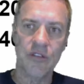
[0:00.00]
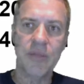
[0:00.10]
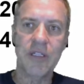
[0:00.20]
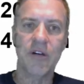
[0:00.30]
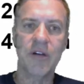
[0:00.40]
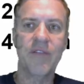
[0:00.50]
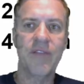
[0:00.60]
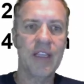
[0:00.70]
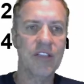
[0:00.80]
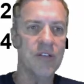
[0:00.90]
going to be turning
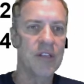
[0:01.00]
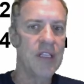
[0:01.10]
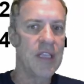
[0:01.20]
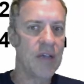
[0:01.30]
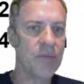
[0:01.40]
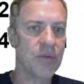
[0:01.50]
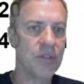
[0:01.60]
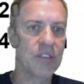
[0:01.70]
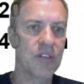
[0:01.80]
faster than the output.